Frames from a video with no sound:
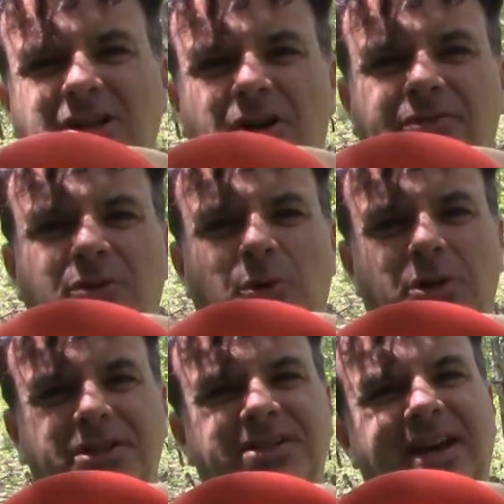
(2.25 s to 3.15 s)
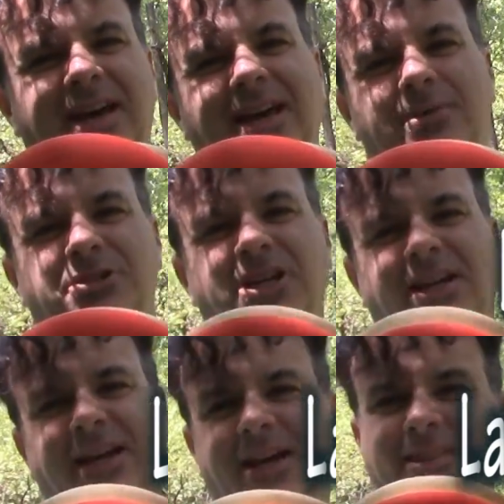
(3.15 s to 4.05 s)
Golf Course, and I'm
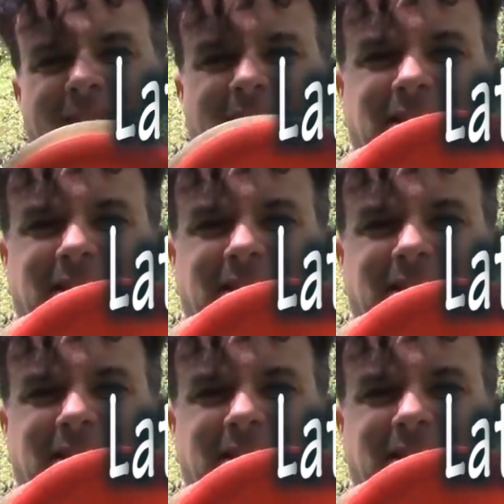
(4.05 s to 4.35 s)
checking out the